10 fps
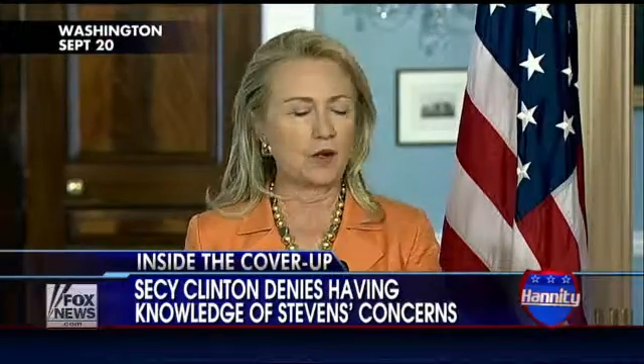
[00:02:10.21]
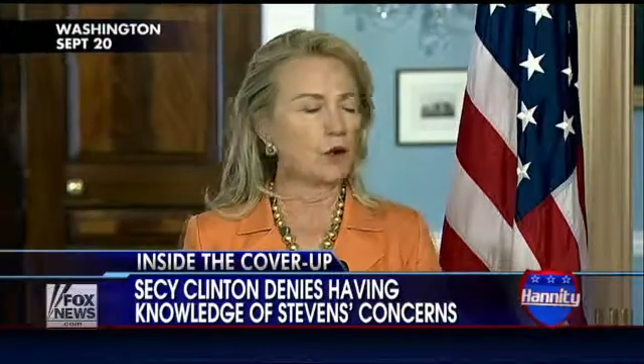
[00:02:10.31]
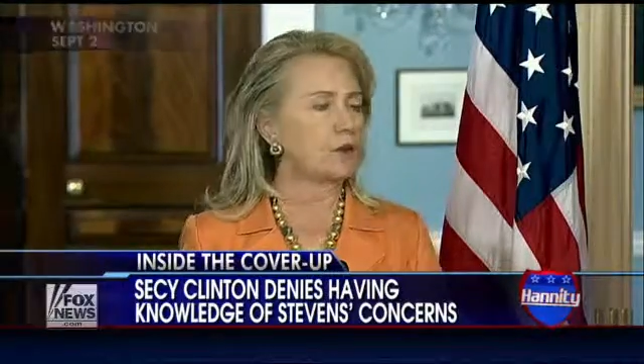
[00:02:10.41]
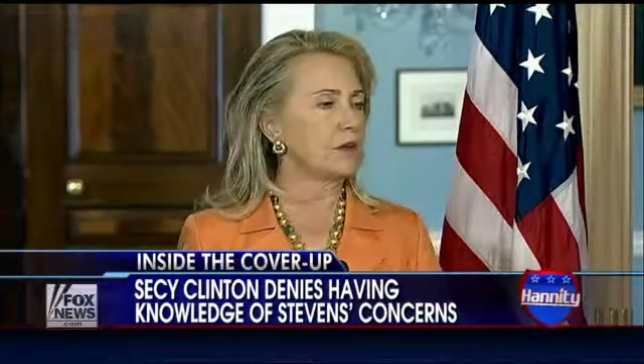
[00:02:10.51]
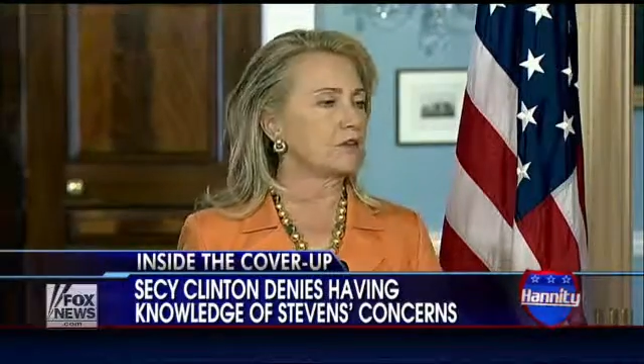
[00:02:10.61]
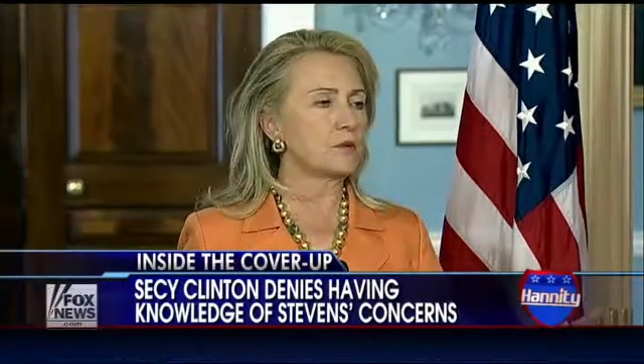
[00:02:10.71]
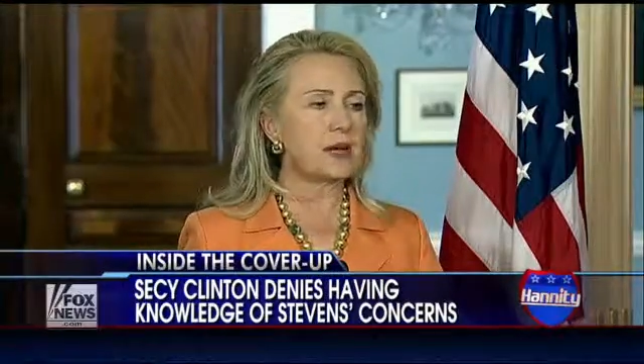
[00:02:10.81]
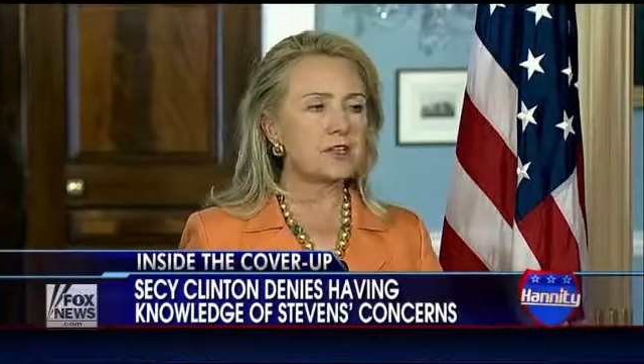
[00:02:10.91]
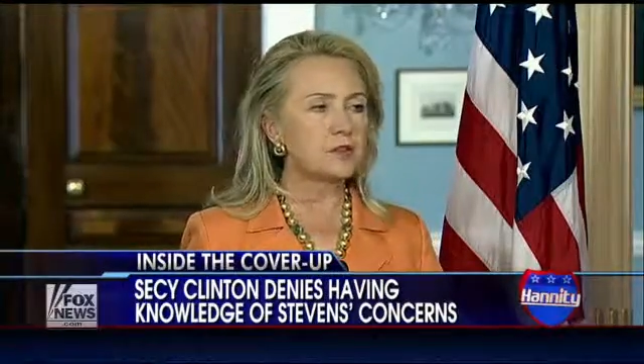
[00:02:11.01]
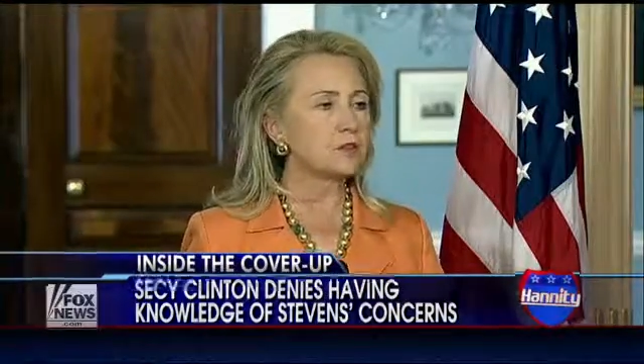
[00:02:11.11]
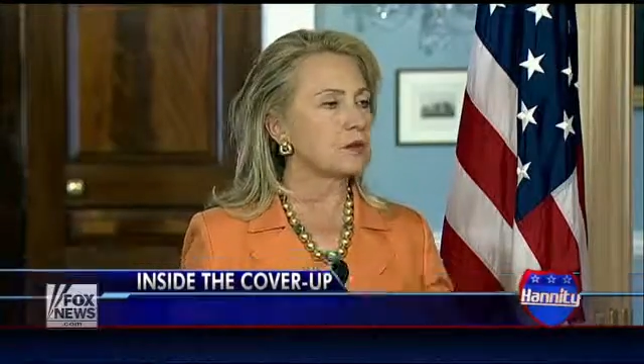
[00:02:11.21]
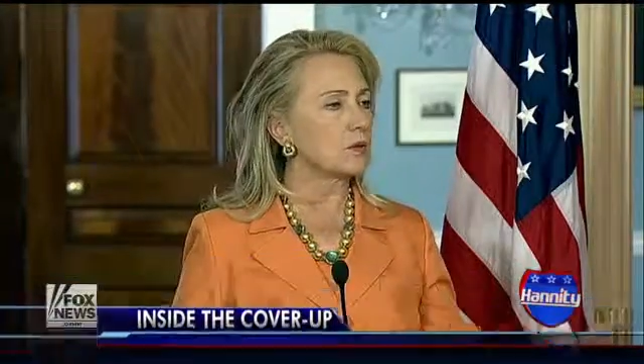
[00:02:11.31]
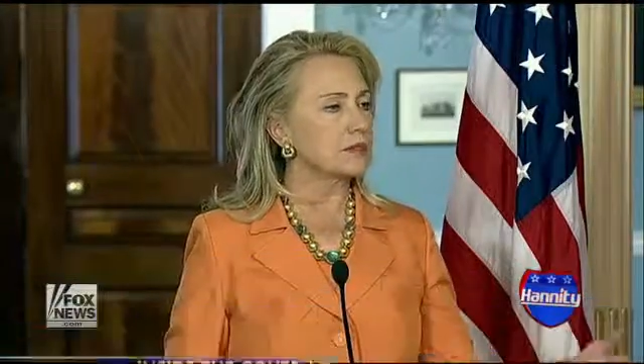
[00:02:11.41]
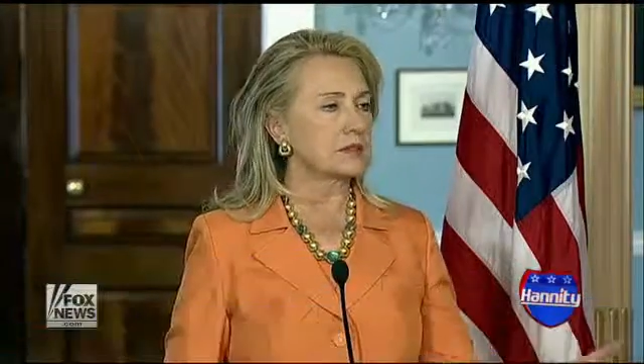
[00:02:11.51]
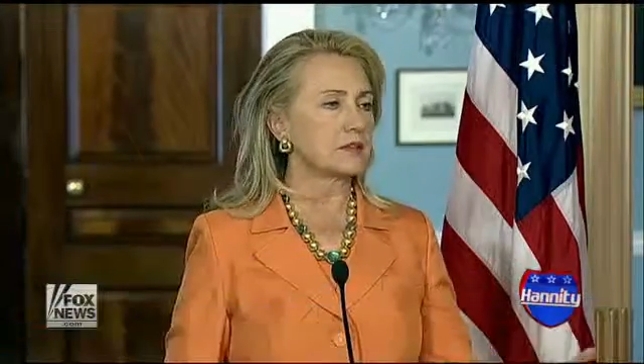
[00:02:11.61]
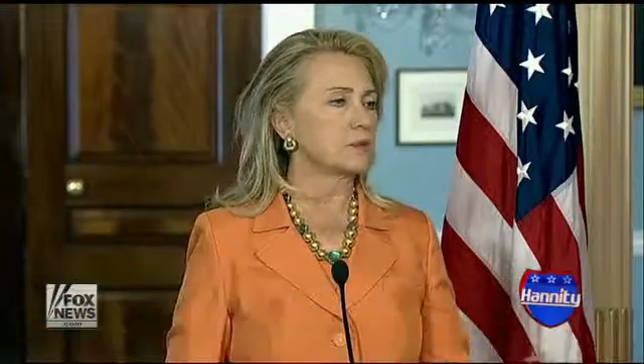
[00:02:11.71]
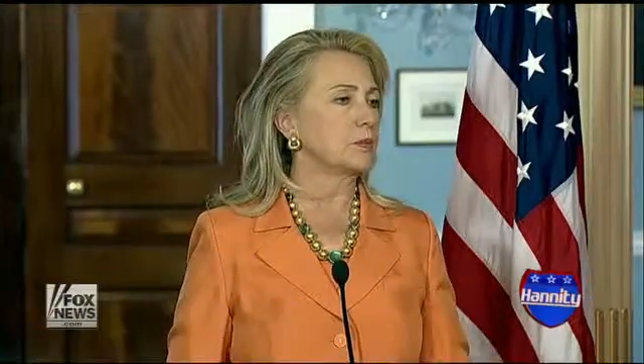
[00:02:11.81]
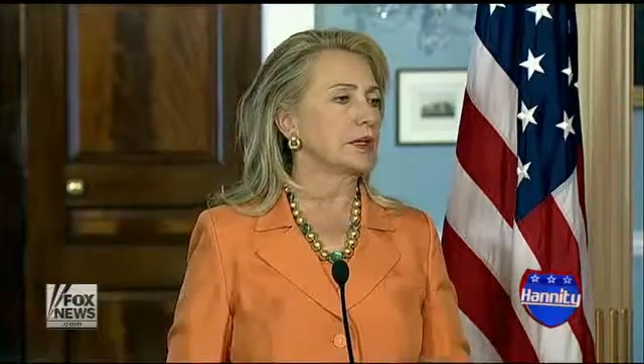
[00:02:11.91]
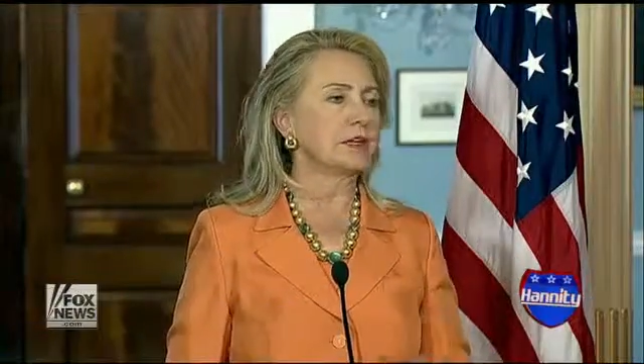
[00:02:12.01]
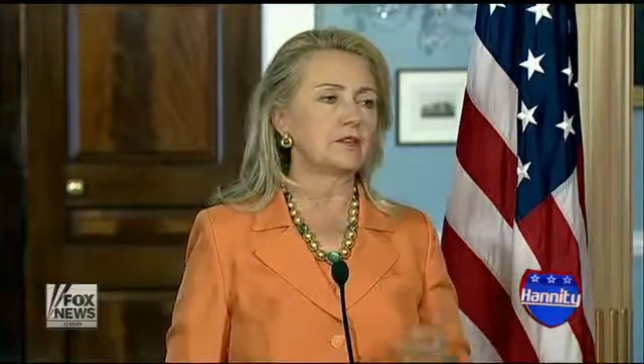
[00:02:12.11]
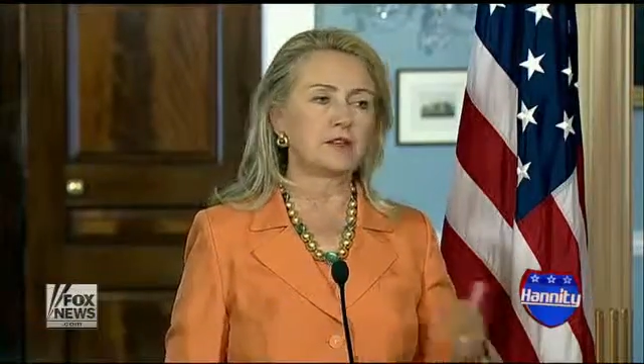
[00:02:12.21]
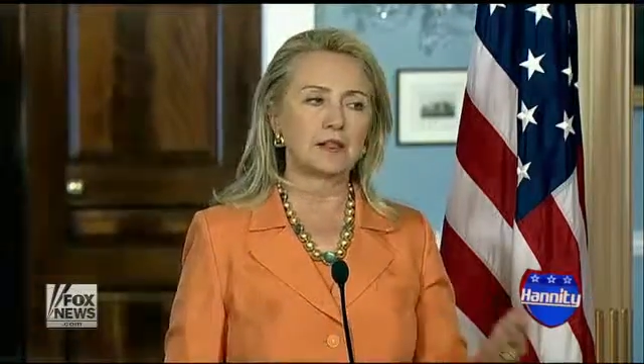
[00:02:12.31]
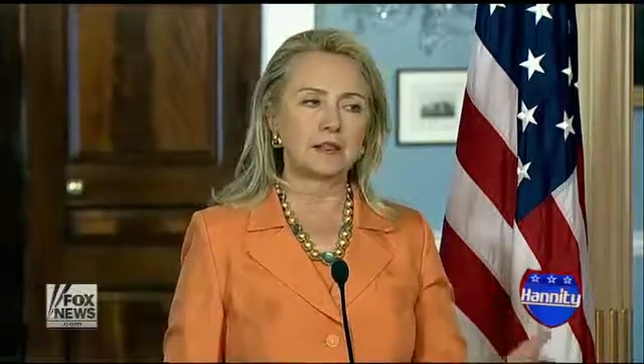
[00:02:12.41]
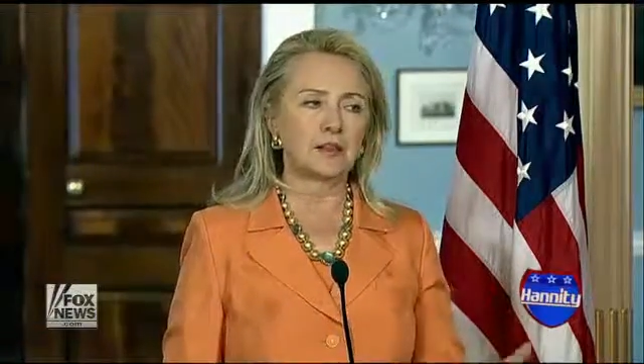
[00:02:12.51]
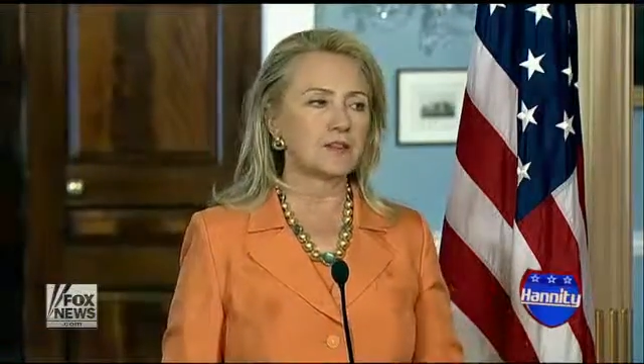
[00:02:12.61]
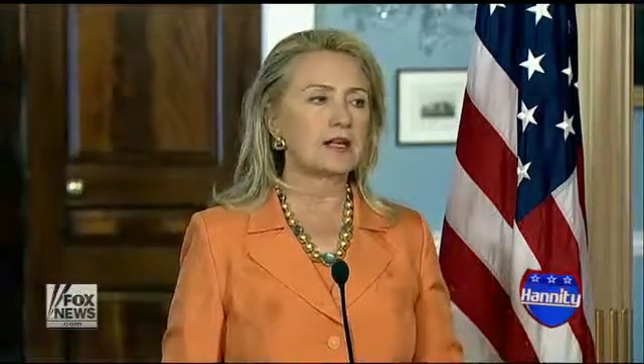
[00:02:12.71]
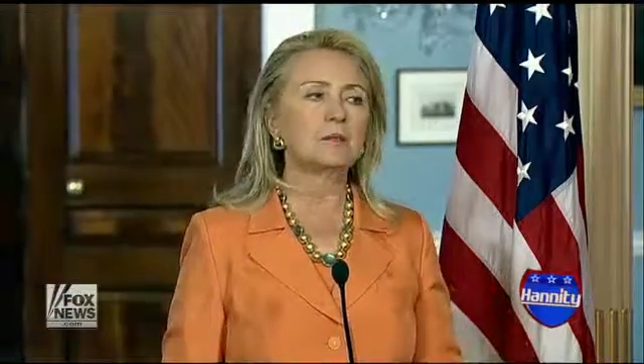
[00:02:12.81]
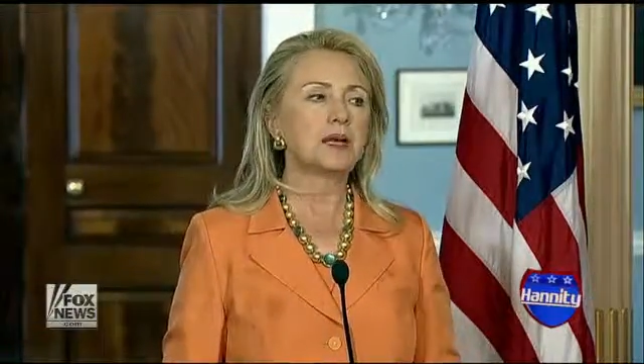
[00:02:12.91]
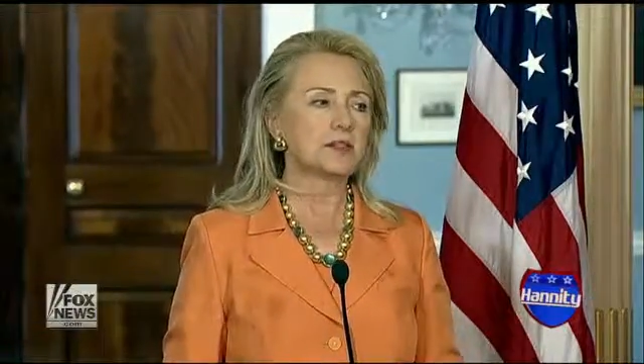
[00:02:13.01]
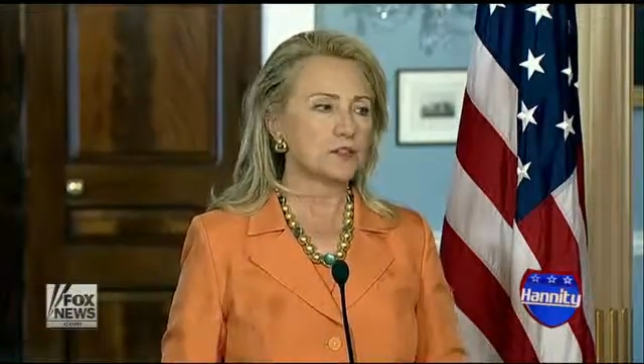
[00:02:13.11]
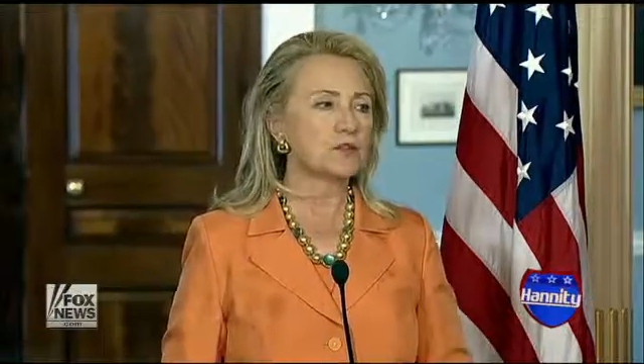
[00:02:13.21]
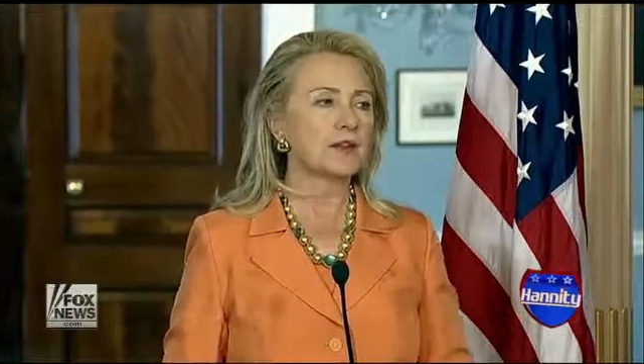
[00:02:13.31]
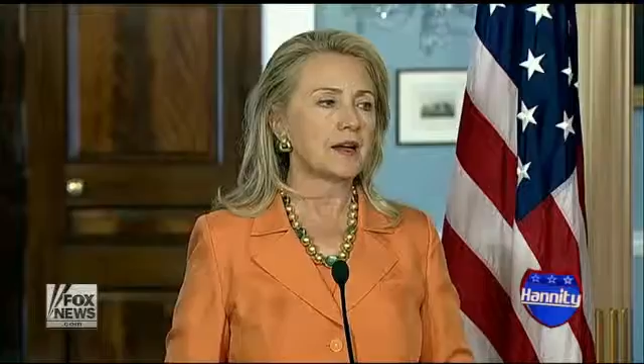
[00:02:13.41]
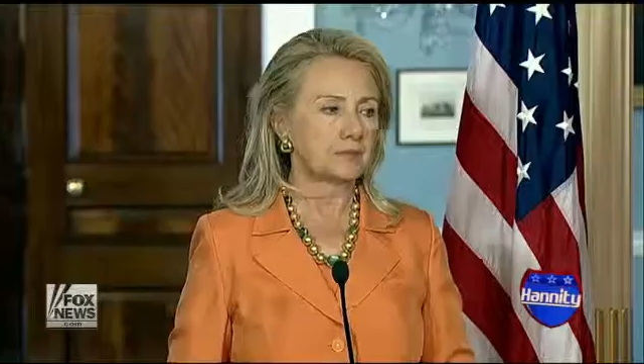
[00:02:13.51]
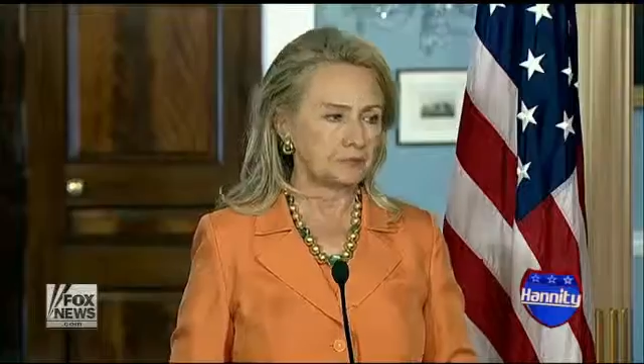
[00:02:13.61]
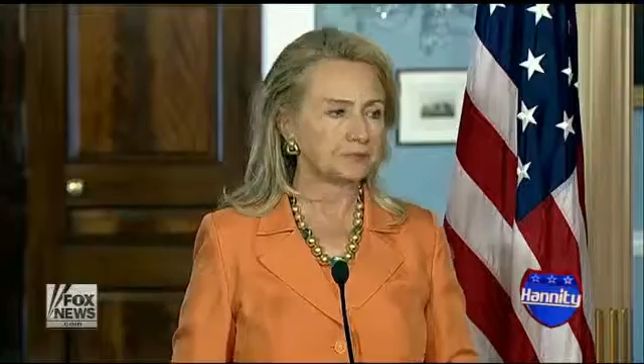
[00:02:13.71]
no information or reason to believe that there's any basis for that.